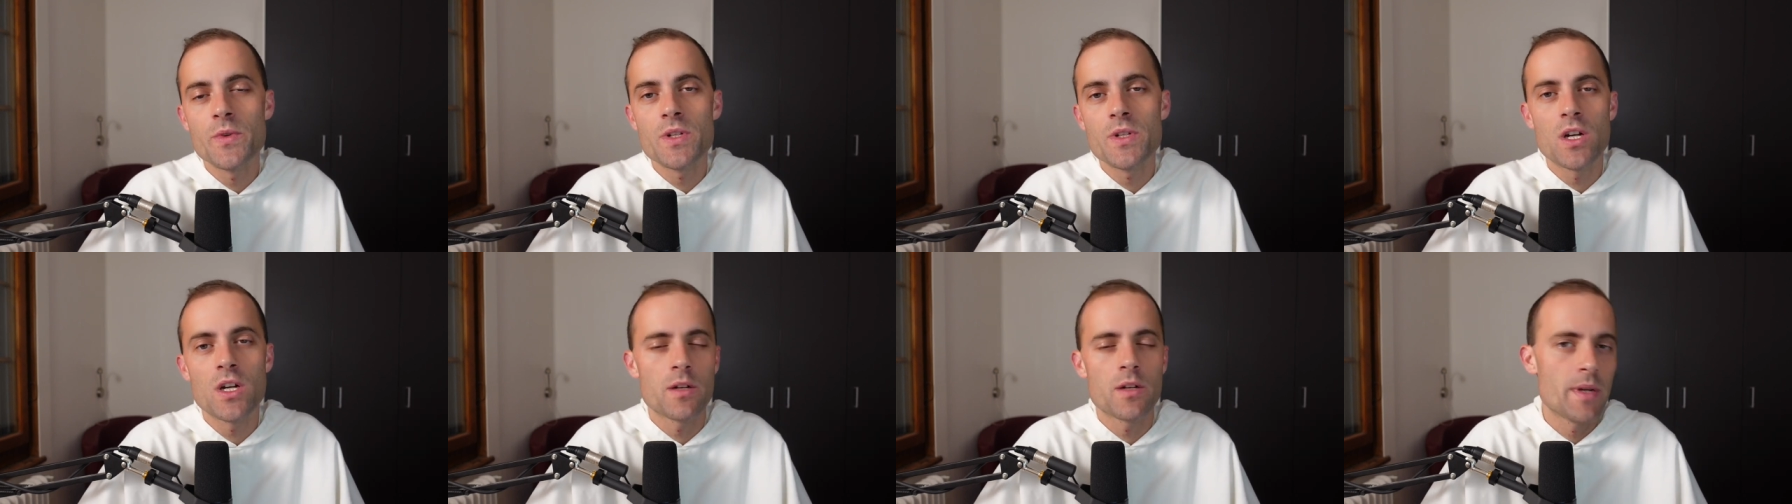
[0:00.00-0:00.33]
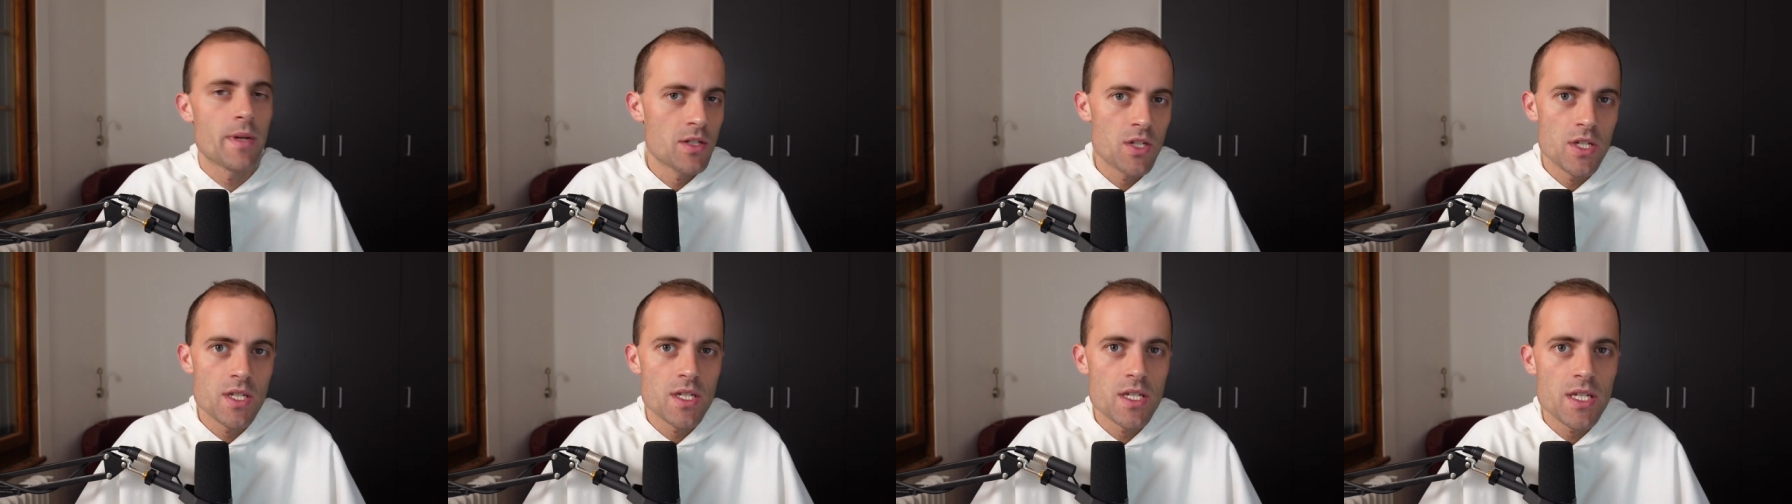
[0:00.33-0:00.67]
when we talk
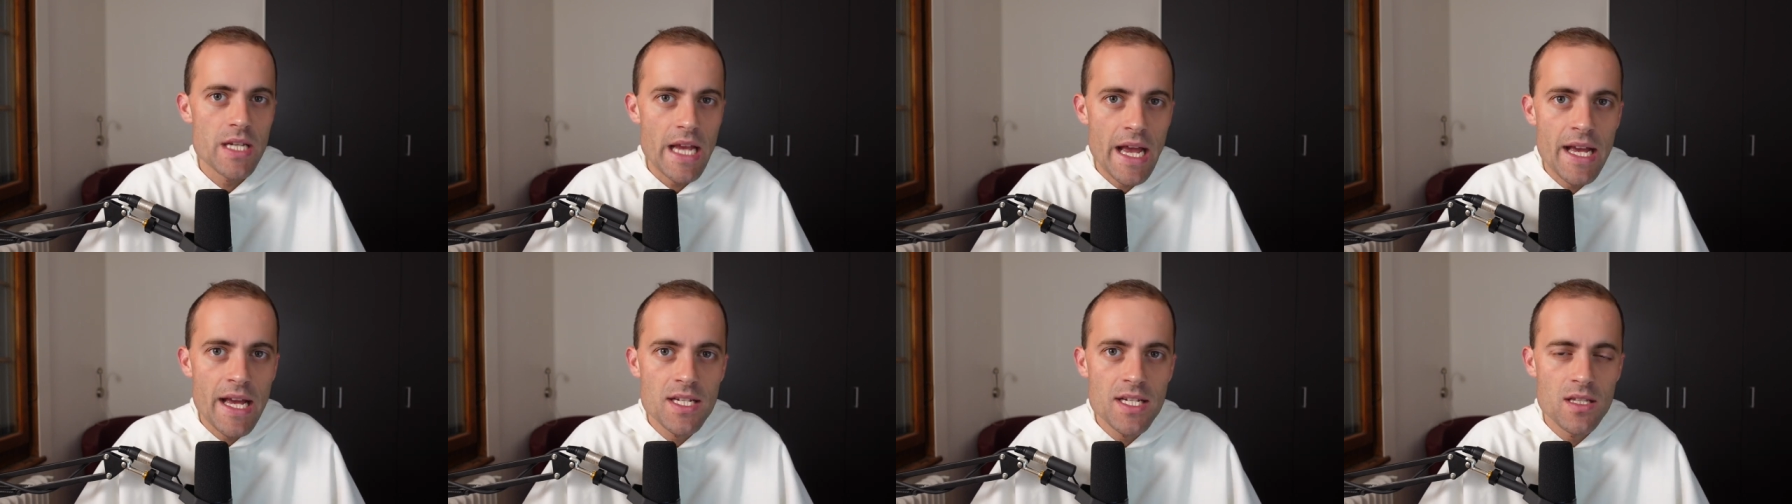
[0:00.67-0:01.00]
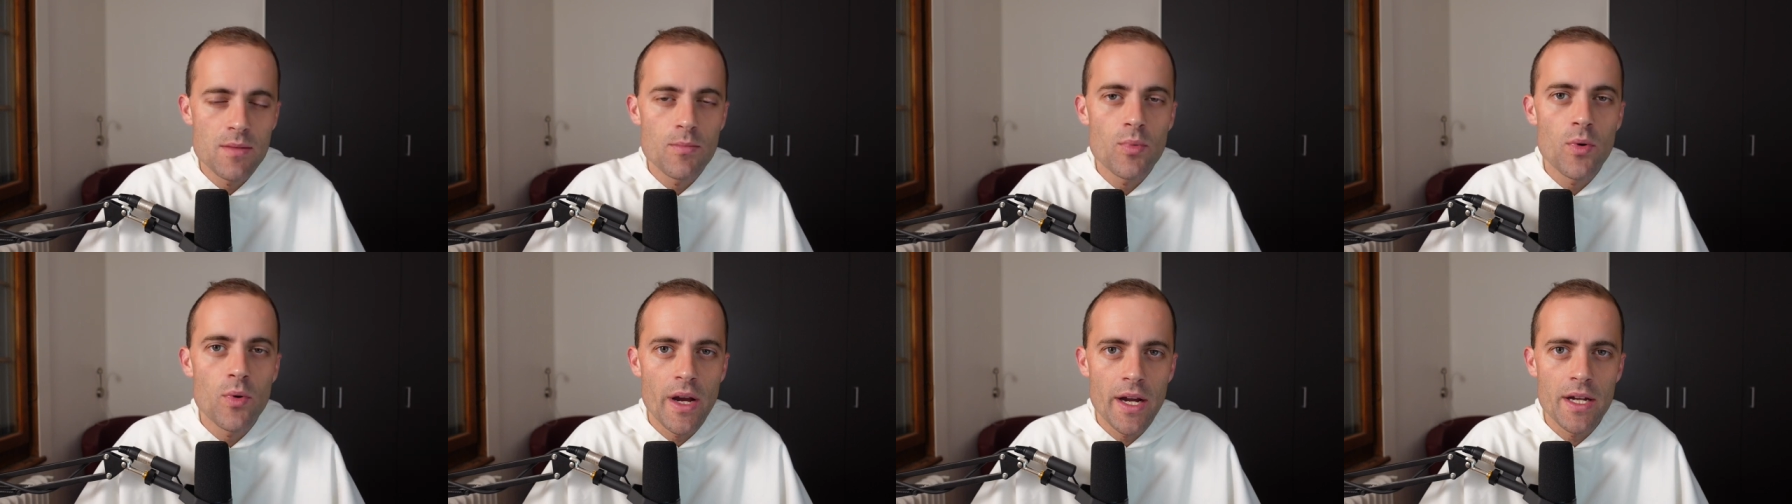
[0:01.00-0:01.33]
about Jesus
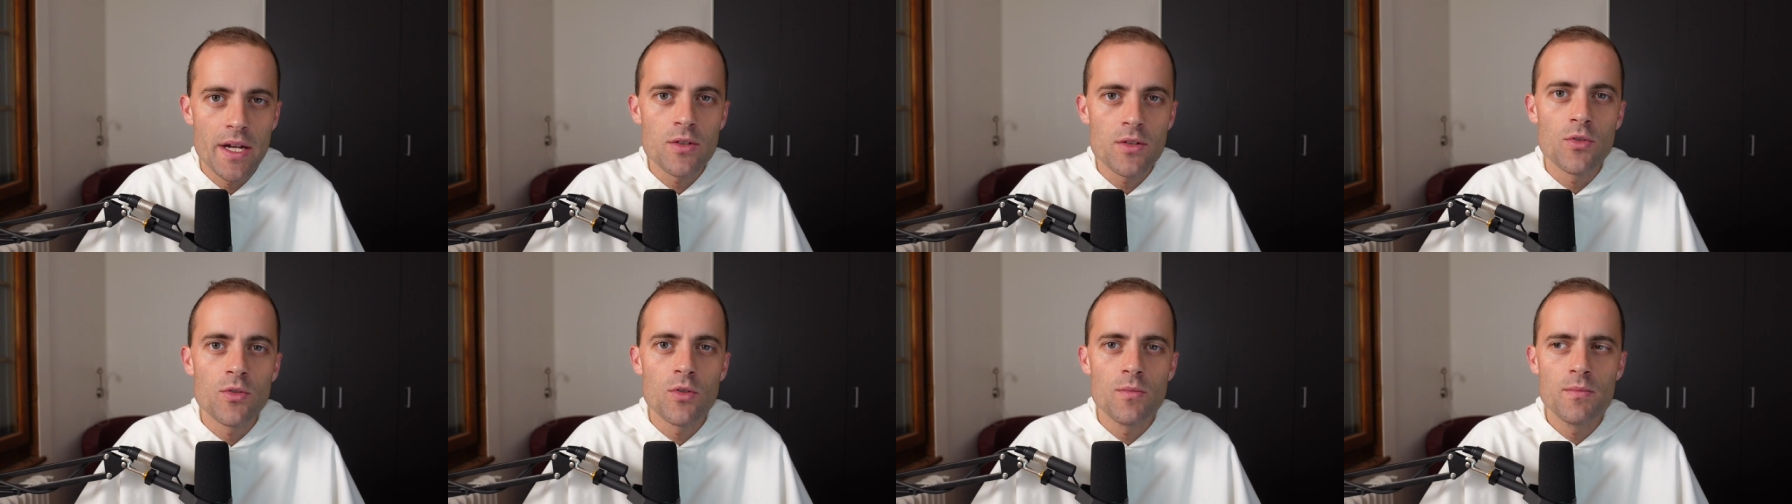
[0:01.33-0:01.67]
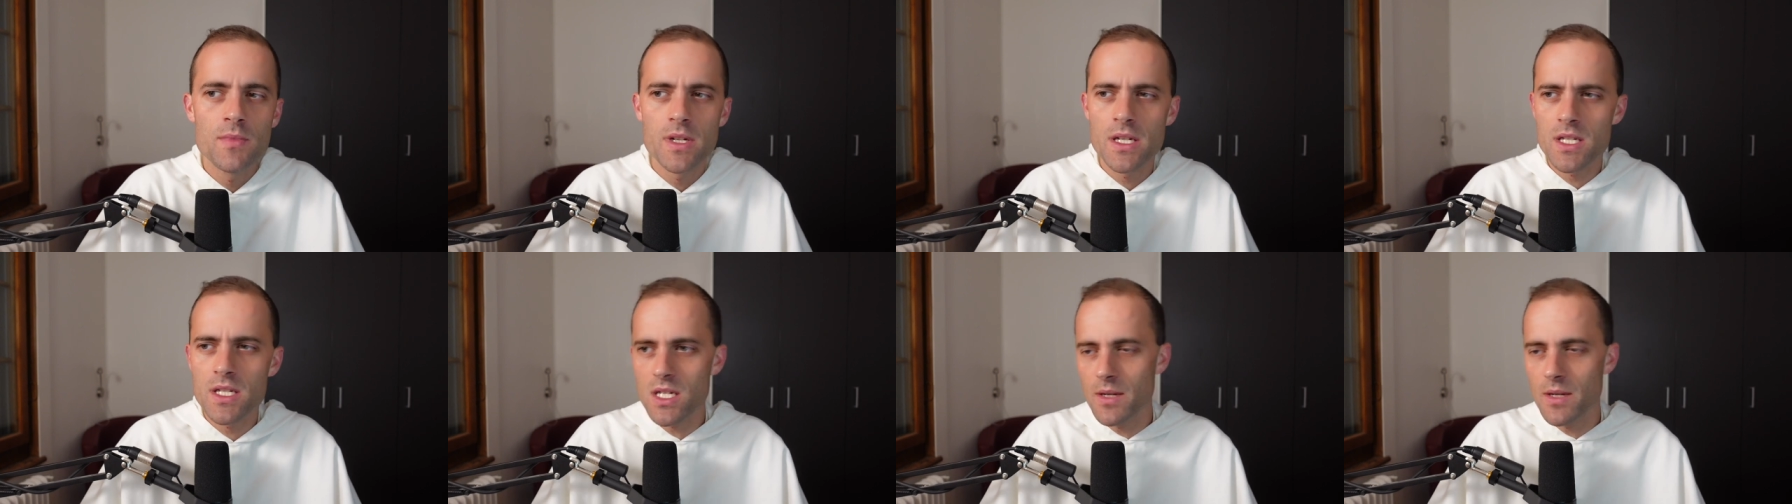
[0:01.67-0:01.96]
as the bridegroom,